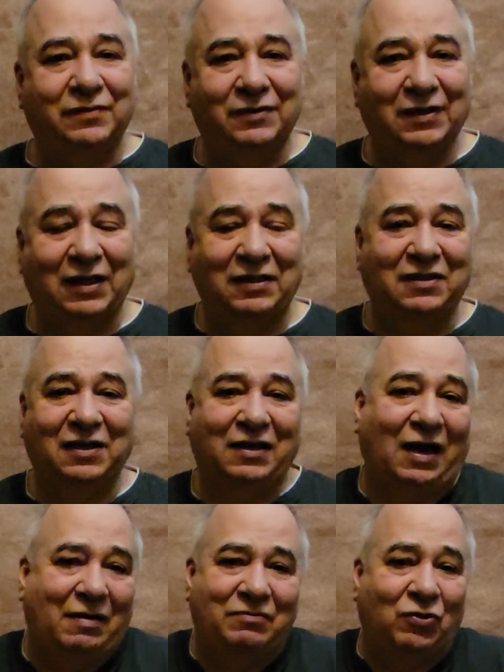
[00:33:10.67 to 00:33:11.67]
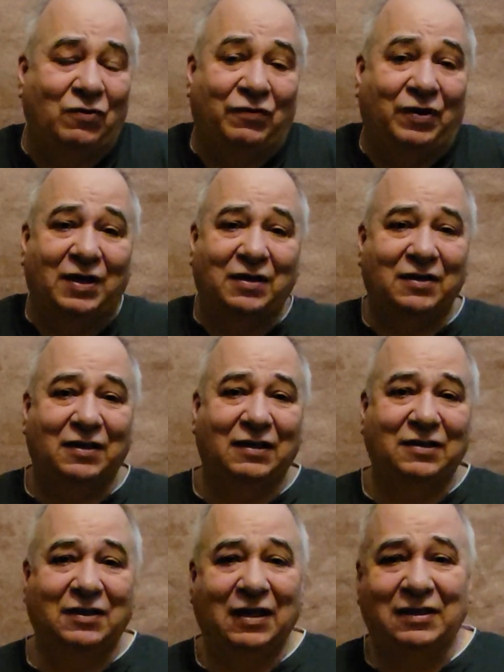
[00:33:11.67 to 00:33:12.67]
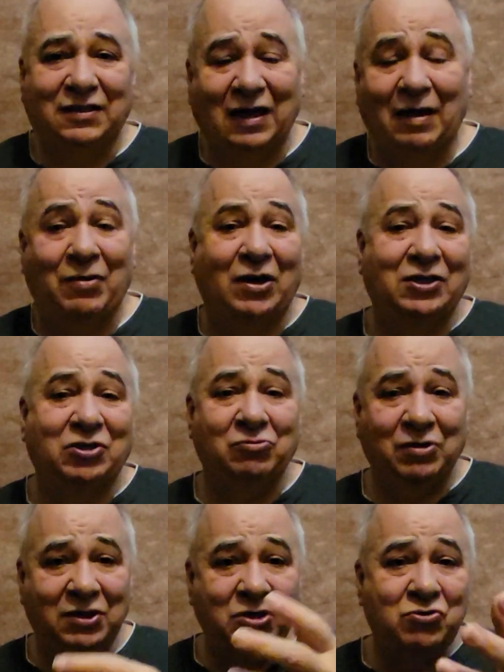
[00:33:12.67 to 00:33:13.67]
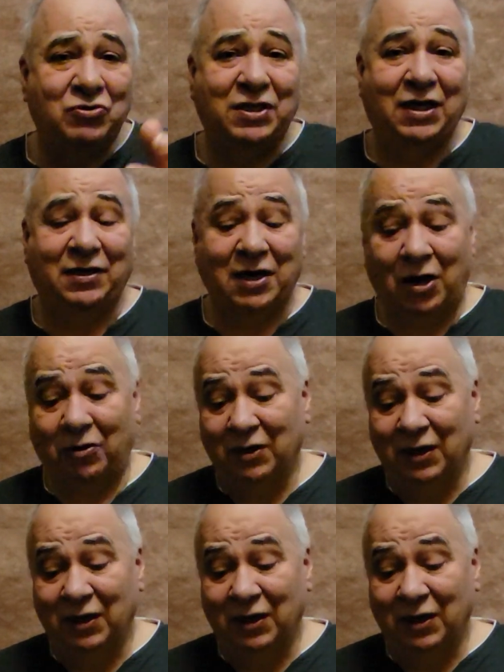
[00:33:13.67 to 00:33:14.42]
I'm over it. I'm on to a new thing now.